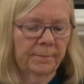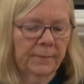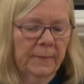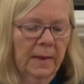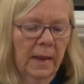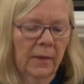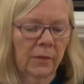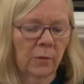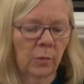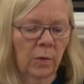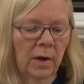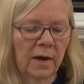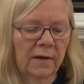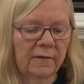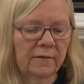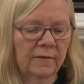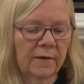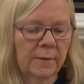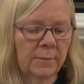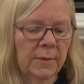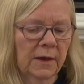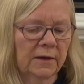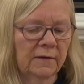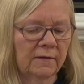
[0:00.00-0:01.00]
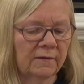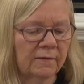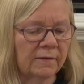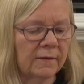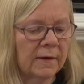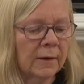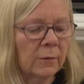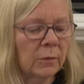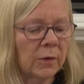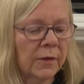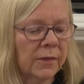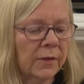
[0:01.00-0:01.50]
Otherwise they might
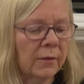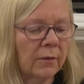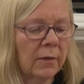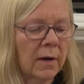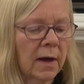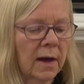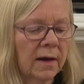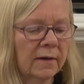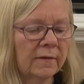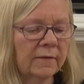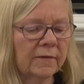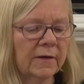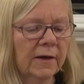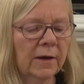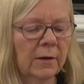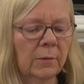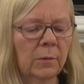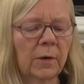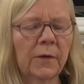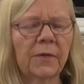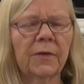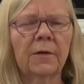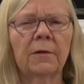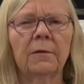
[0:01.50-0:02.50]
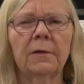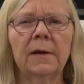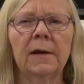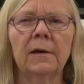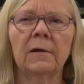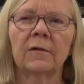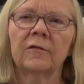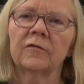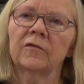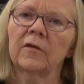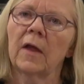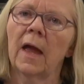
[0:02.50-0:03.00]
see with their eyes, hear with their
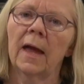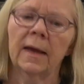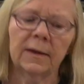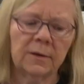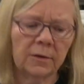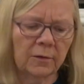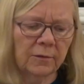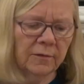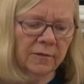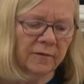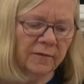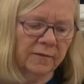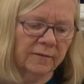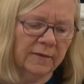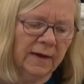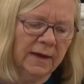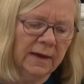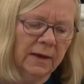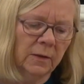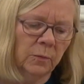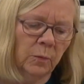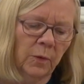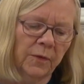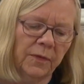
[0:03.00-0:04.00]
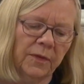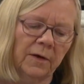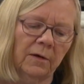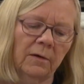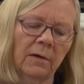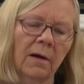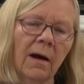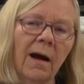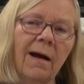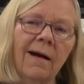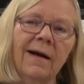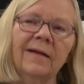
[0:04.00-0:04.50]
ears, understand with
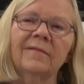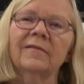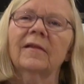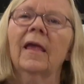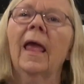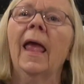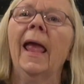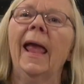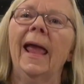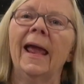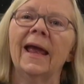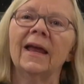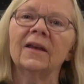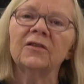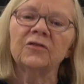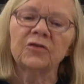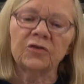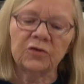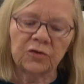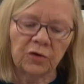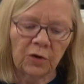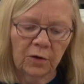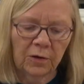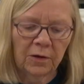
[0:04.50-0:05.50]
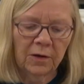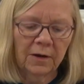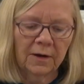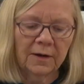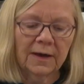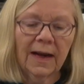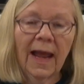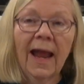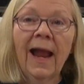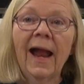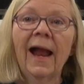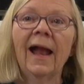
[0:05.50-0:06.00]
their hearts, and
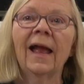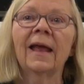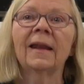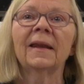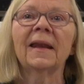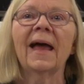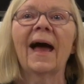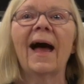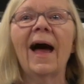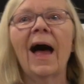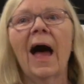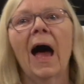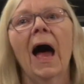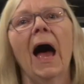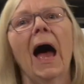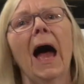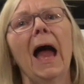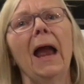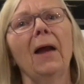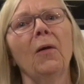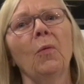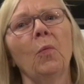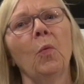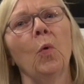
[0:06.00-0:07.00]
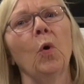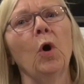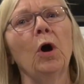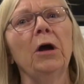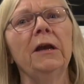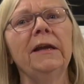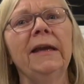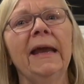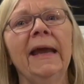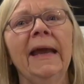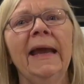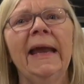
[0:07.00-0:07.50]
turn, and I
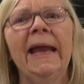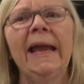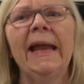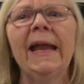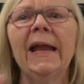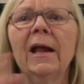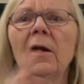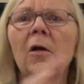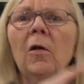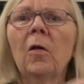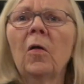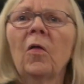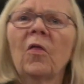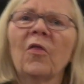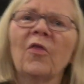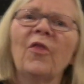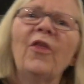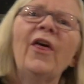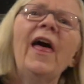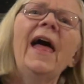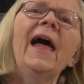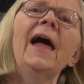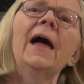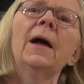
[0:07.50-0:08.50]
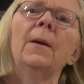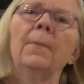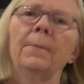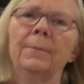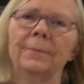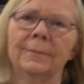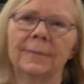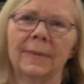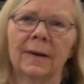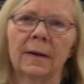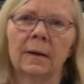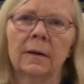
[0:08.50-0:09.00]
would heal
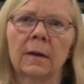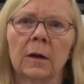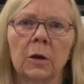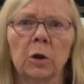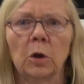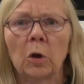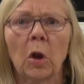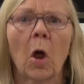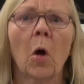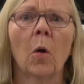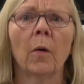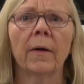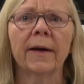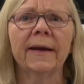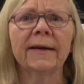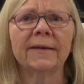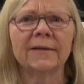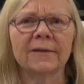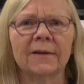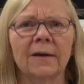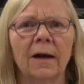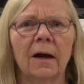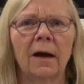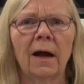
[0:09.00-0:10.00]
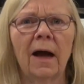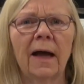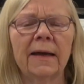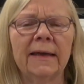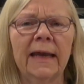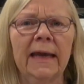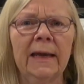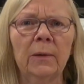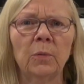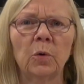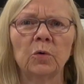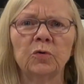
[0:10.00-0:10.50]
them. Glory to God,
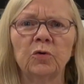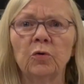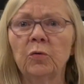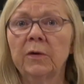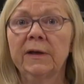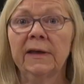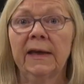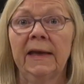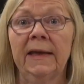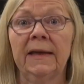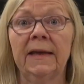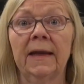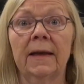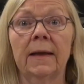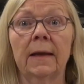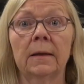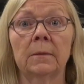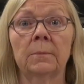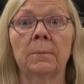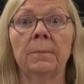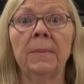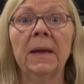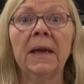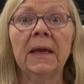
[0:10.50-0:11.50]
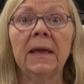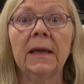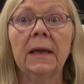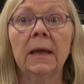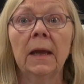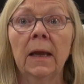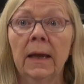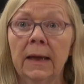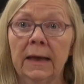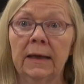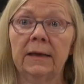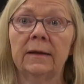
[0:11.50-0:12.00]
he will do it. He did it in me.
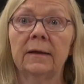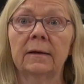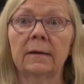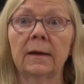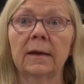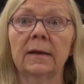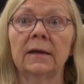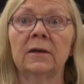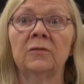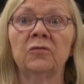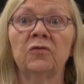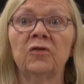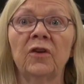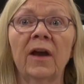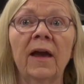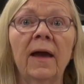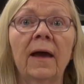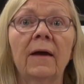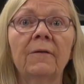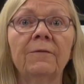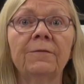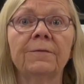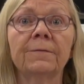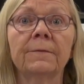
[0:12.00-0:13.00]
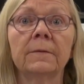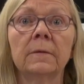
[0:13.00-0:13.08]
He did it in Jeff.